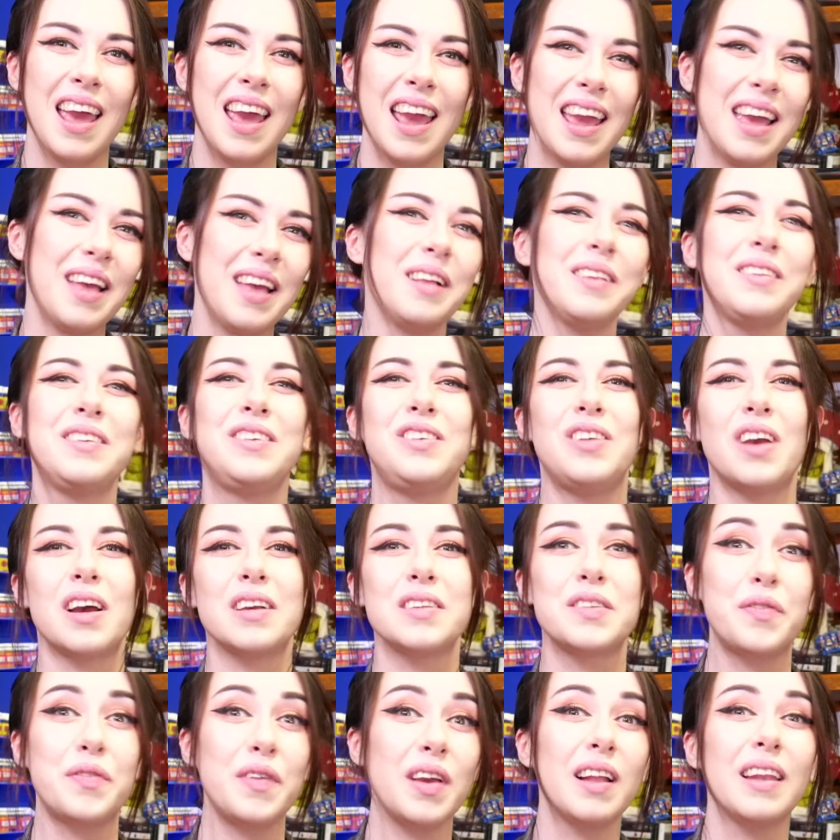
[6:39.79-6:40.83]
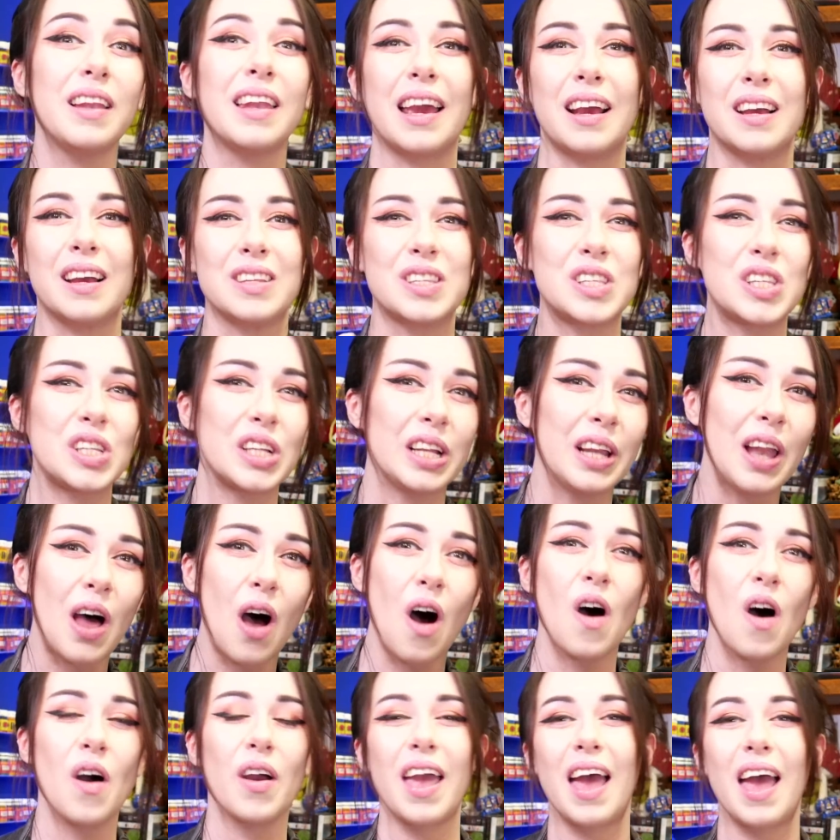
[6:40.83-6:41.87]
it'll just feel like a
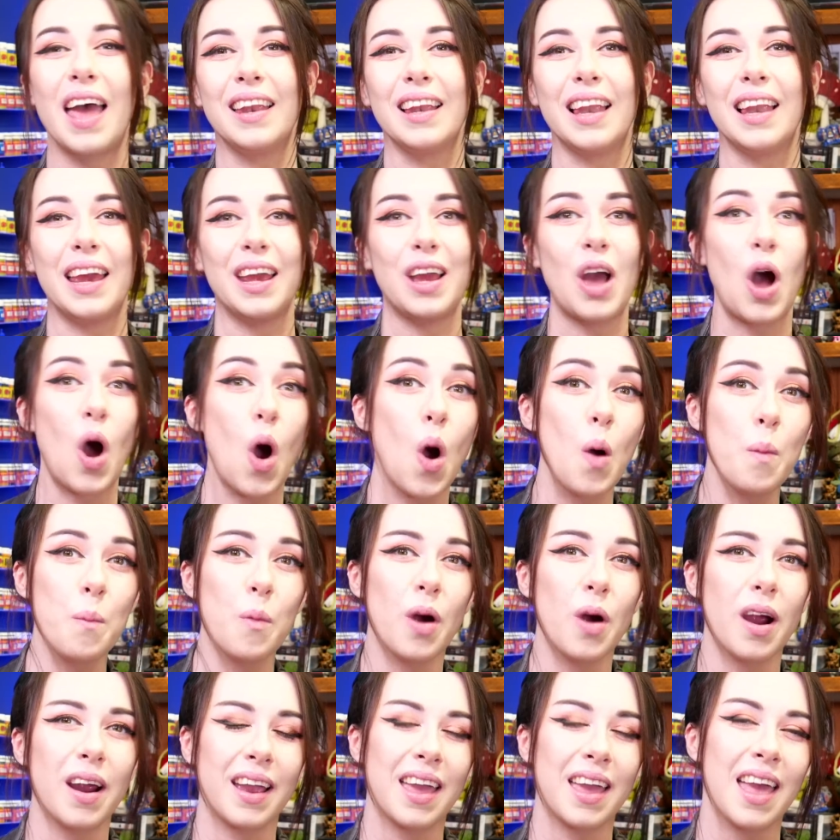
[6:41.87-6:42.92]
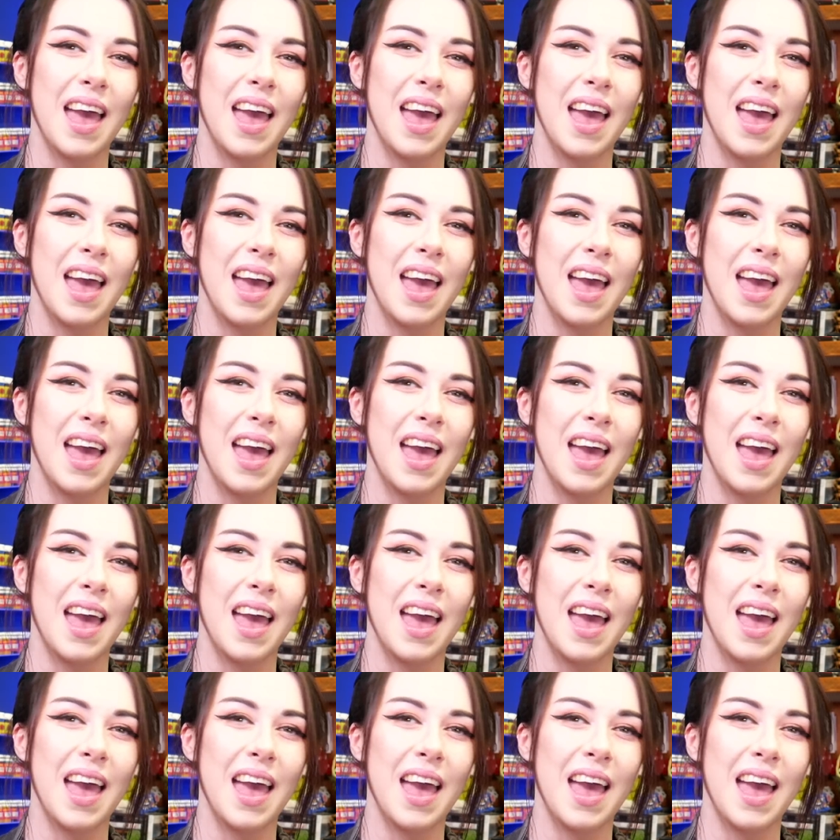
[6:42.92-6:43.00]
slog and like homework,